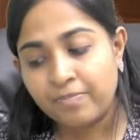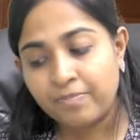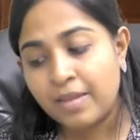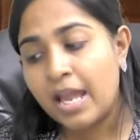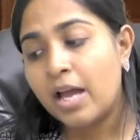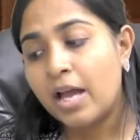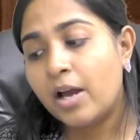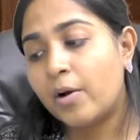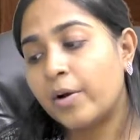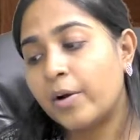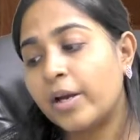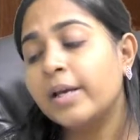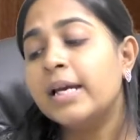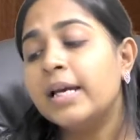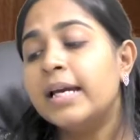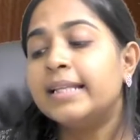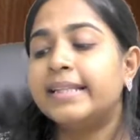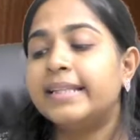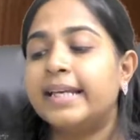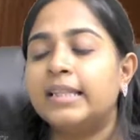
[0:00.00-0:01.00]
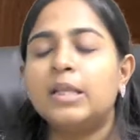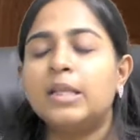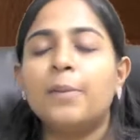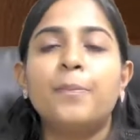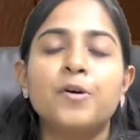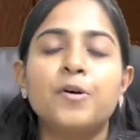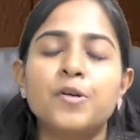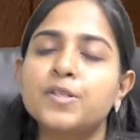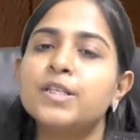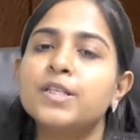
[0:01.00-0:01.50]
Okay, then the
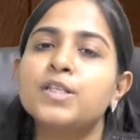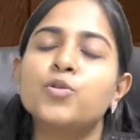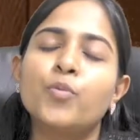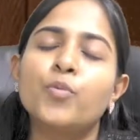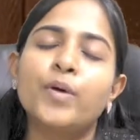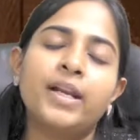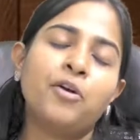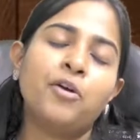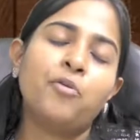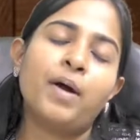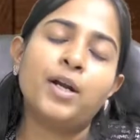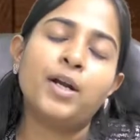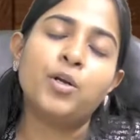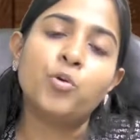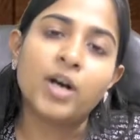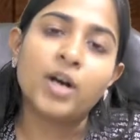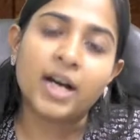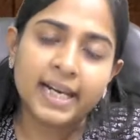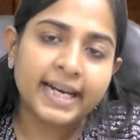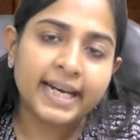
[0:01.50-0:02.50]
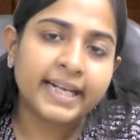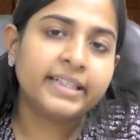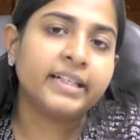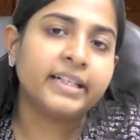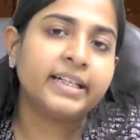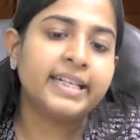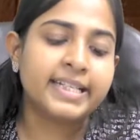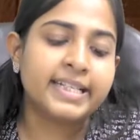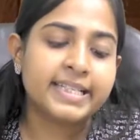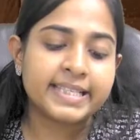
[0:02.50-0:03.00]
persons who were required to collect the
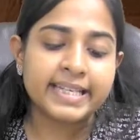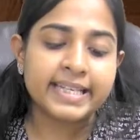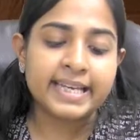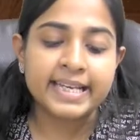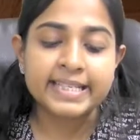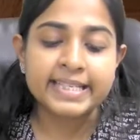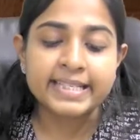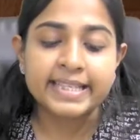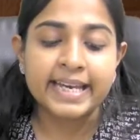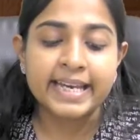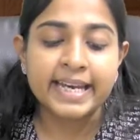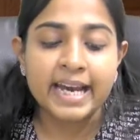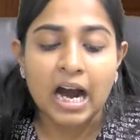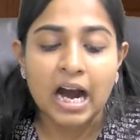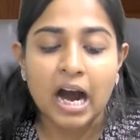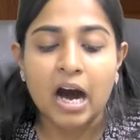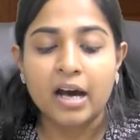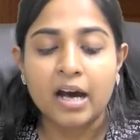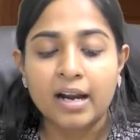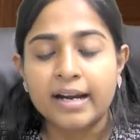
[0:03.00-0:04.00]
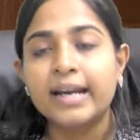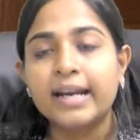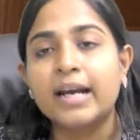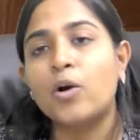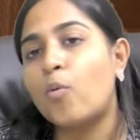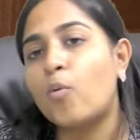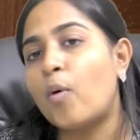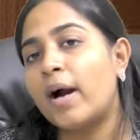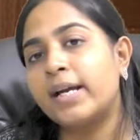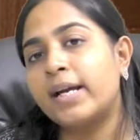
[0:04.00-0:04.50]
TCS, they are
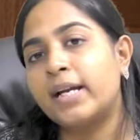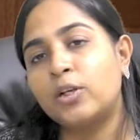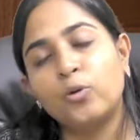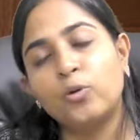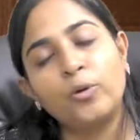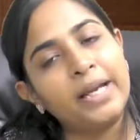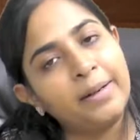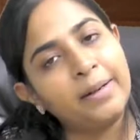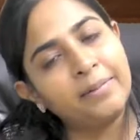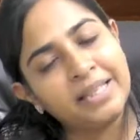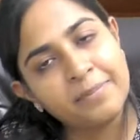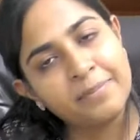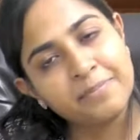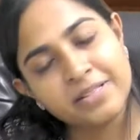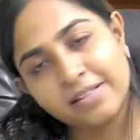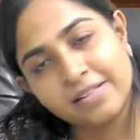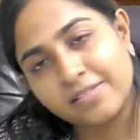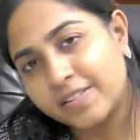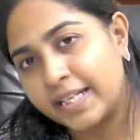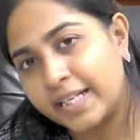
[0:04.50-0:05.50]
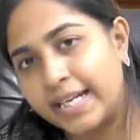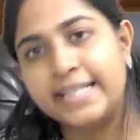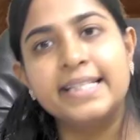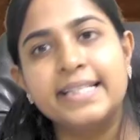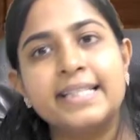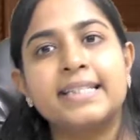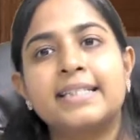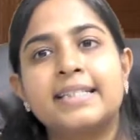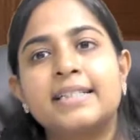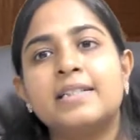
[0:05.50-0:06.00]
required to get themselves
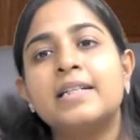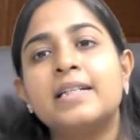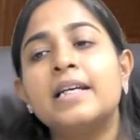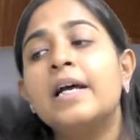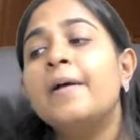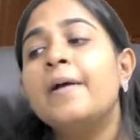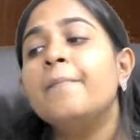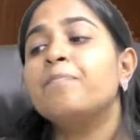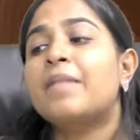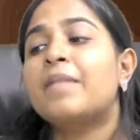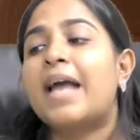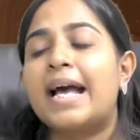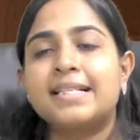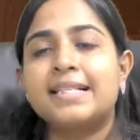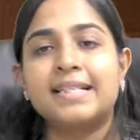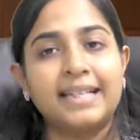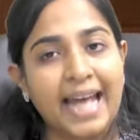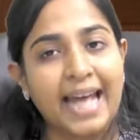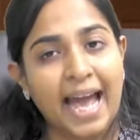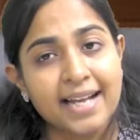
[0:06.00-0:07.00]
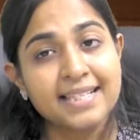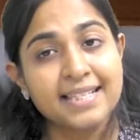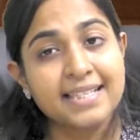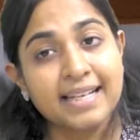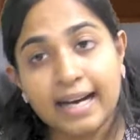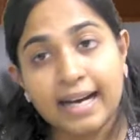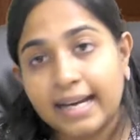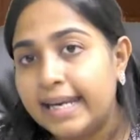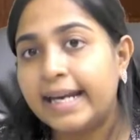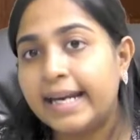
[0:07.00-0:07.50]
registered as a tax
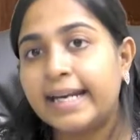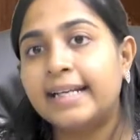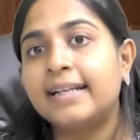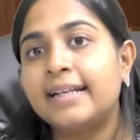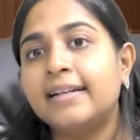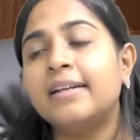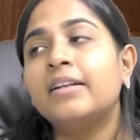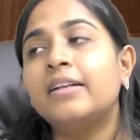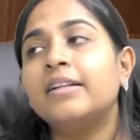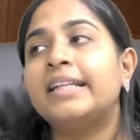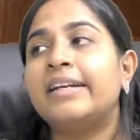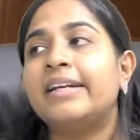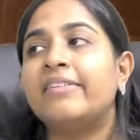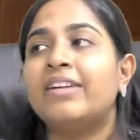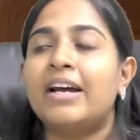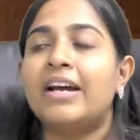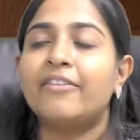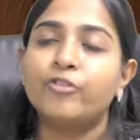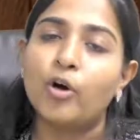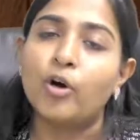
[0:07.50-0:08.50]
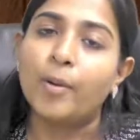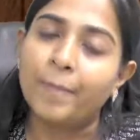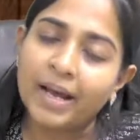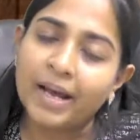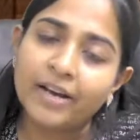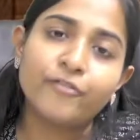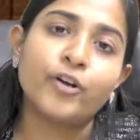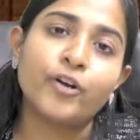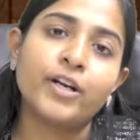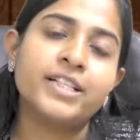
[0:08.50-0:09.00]
collector. They will have to apply for
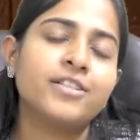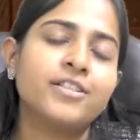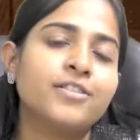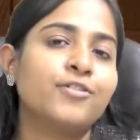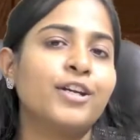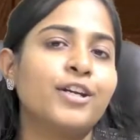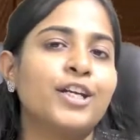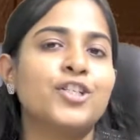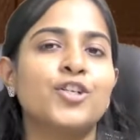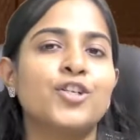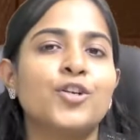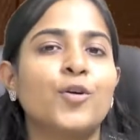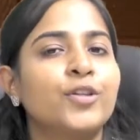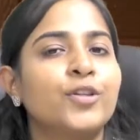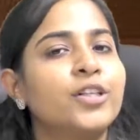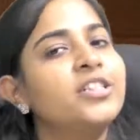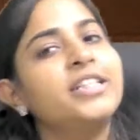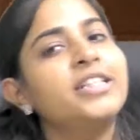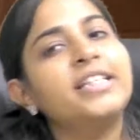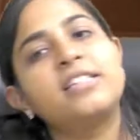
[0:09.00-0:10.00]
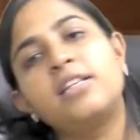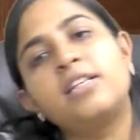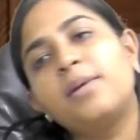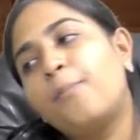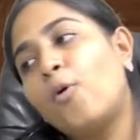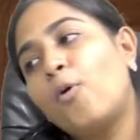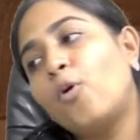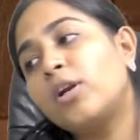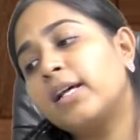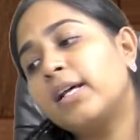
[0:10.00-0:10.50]
registration on the GST
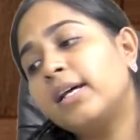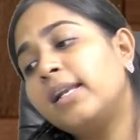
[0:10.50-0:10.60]
portal.